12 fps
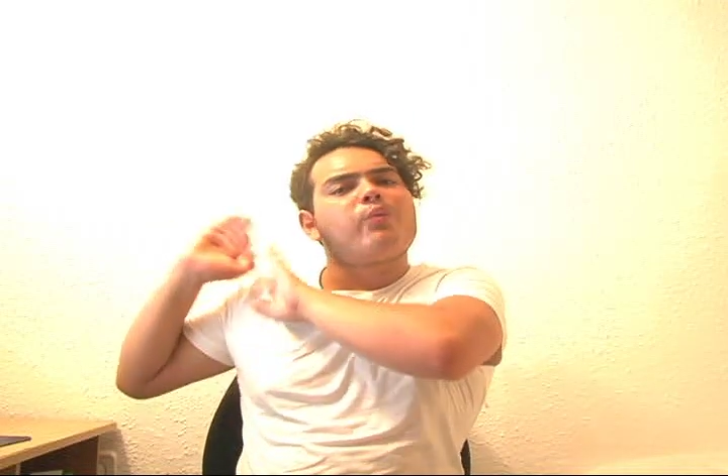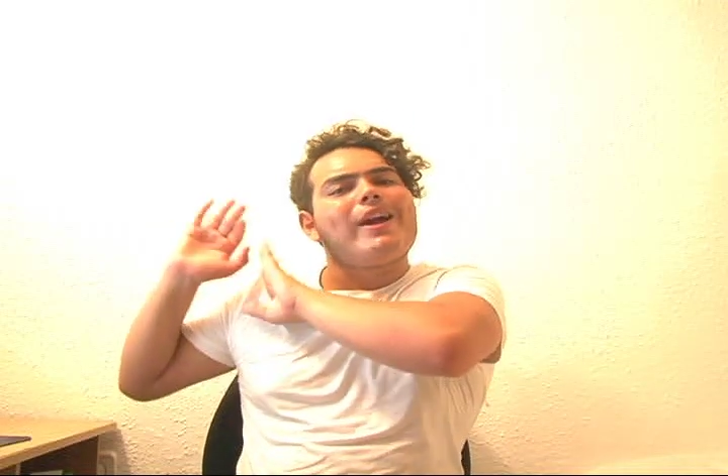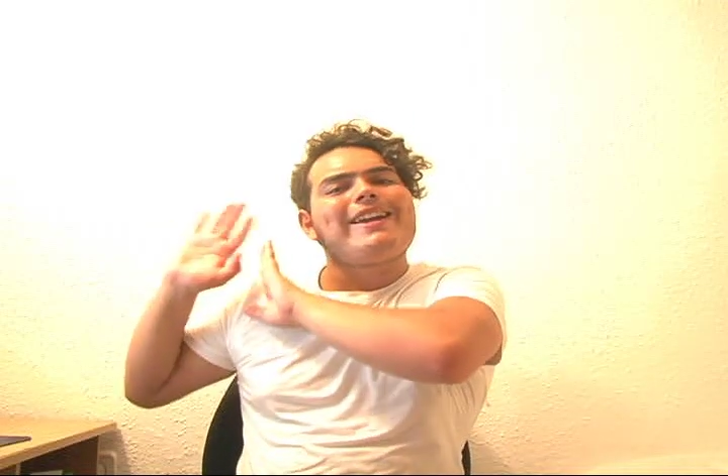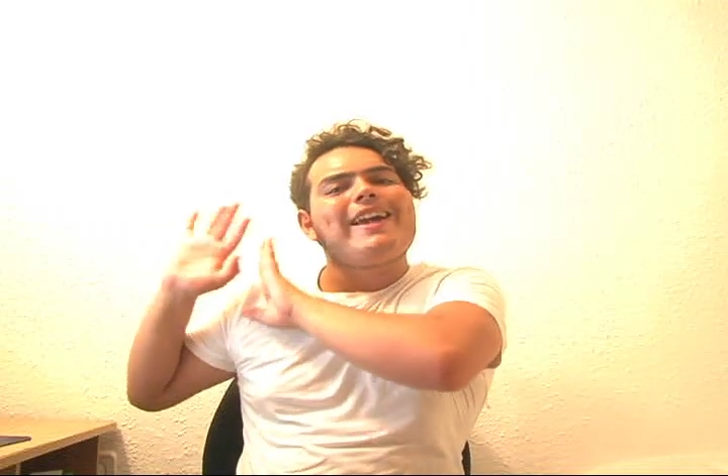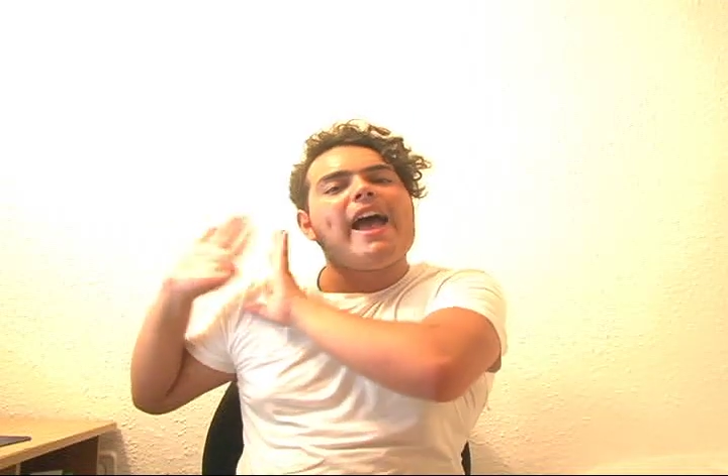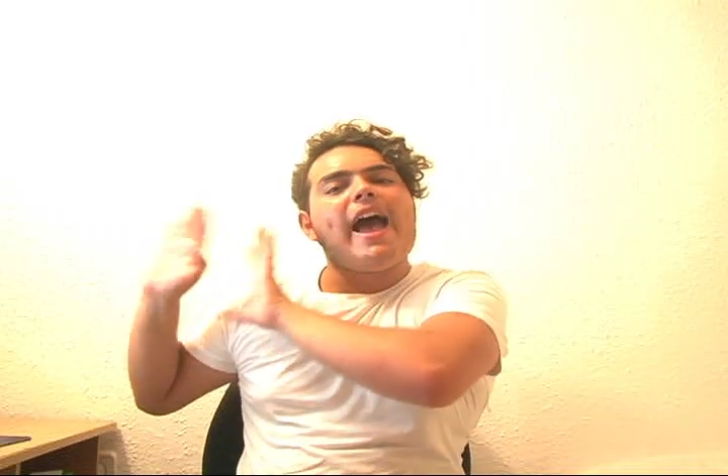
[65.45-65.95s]

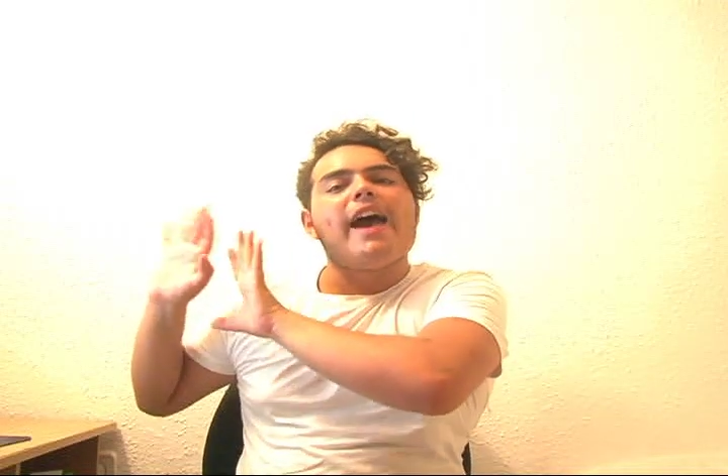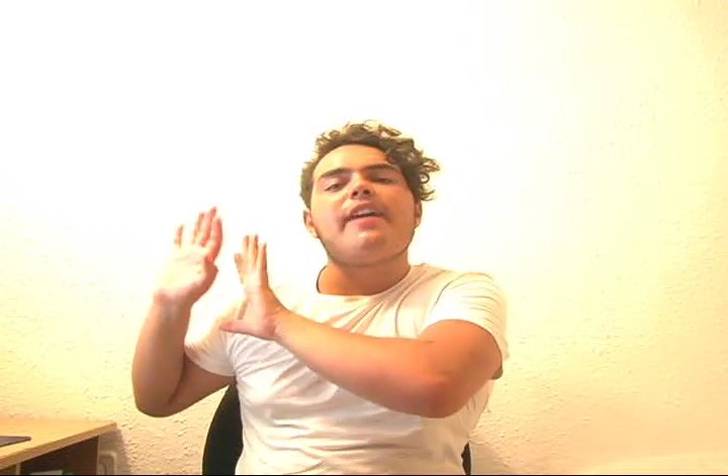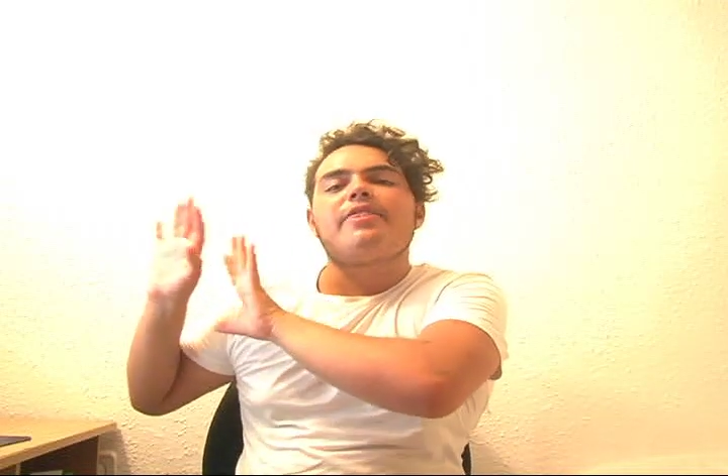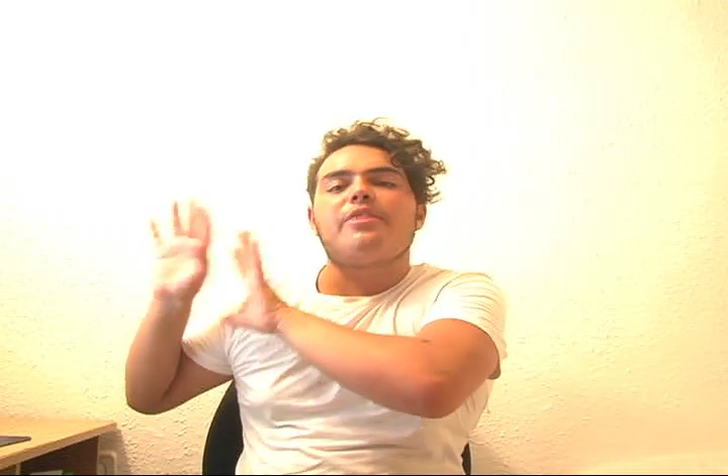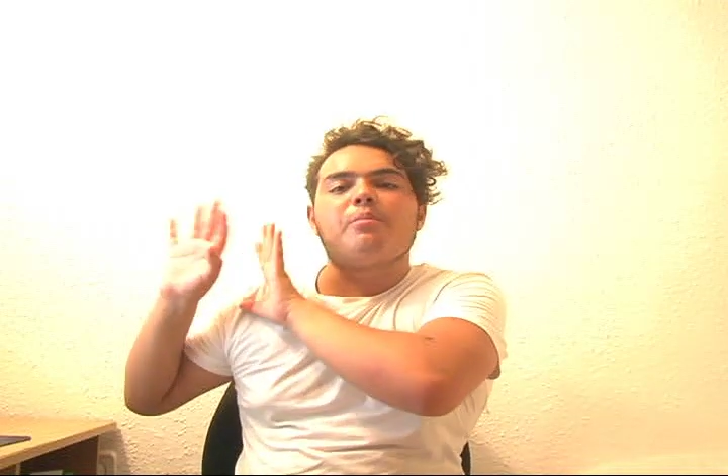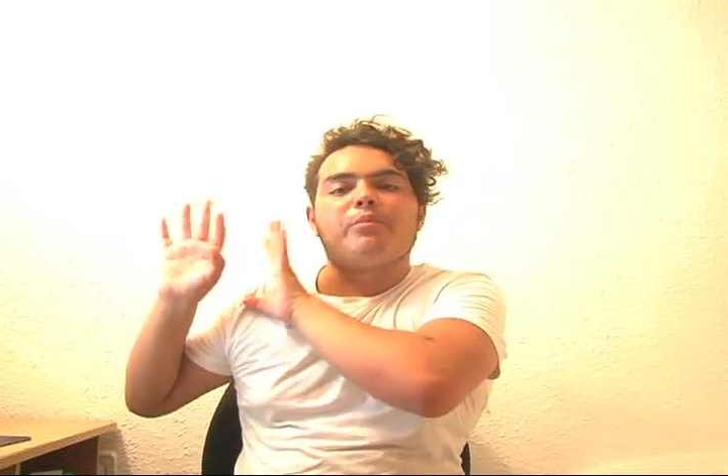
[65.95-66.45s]
right at
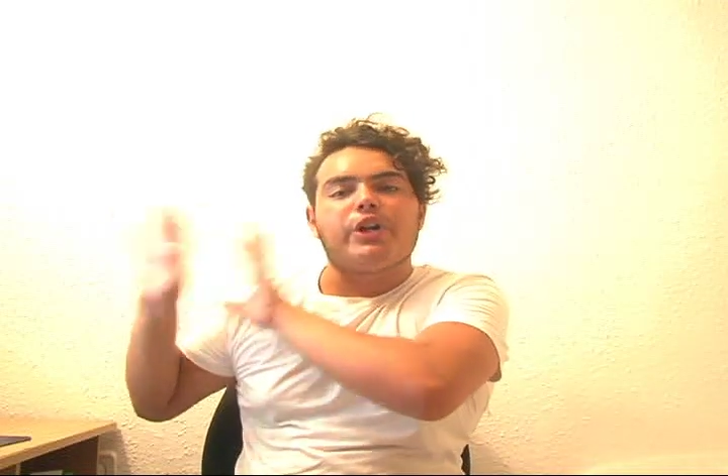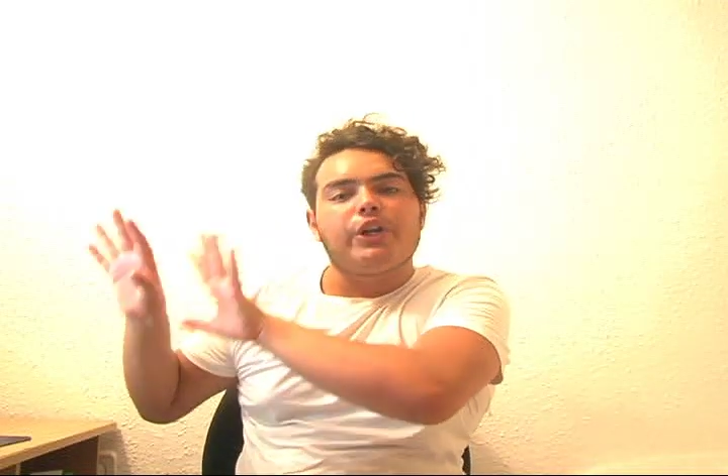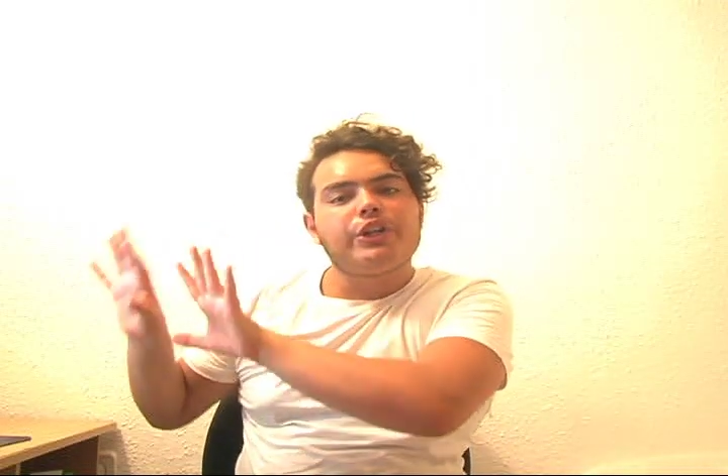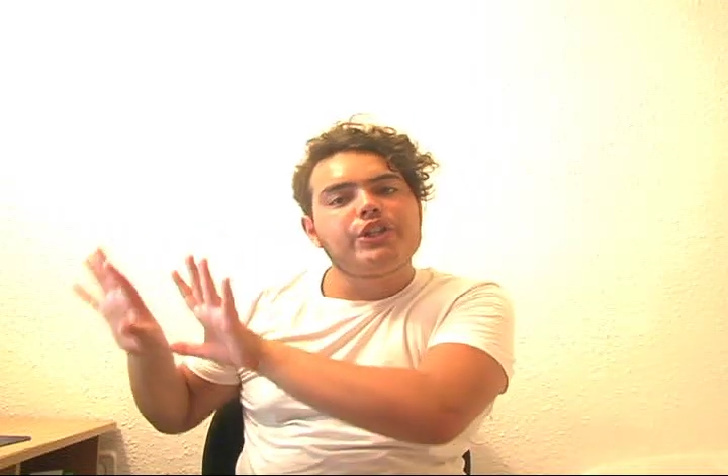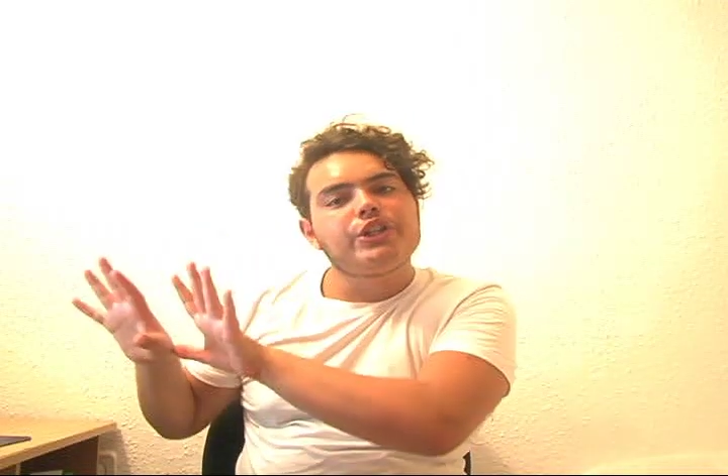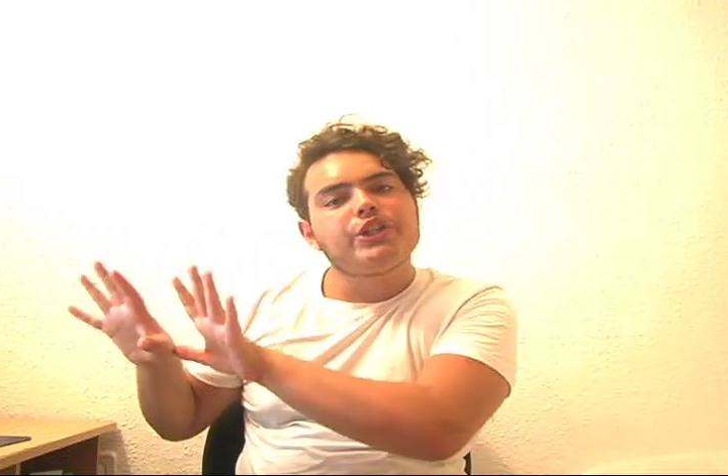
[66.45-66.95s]
the
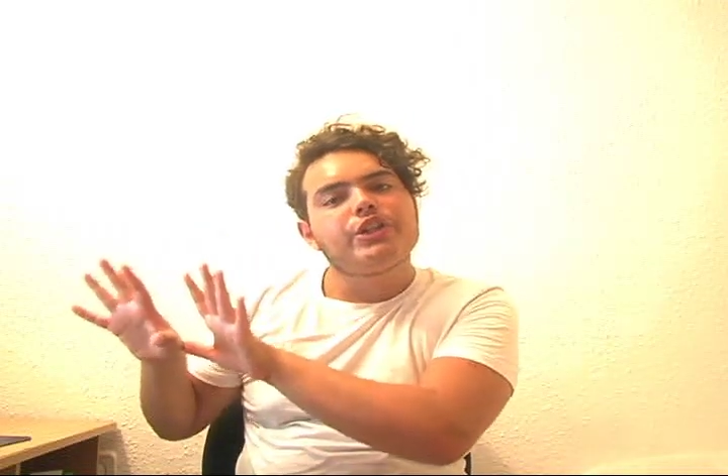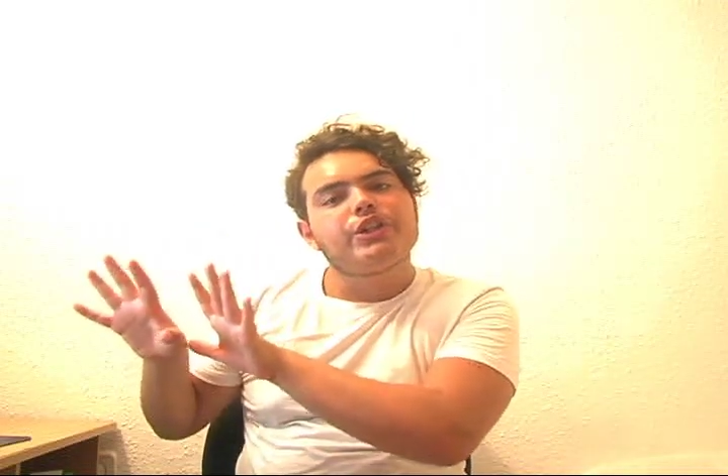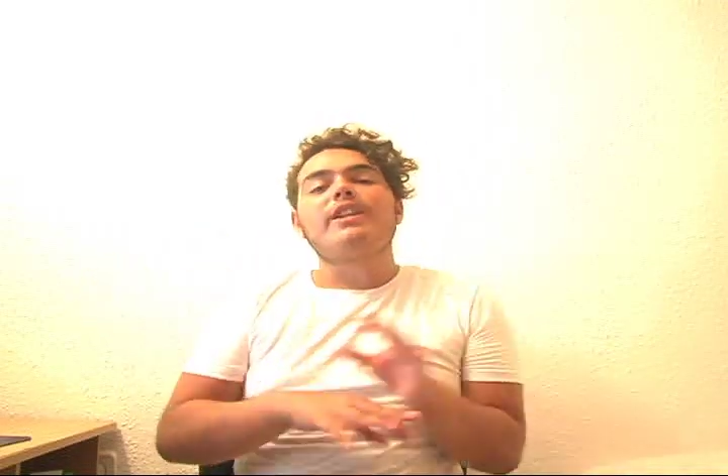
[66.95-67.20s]
merge.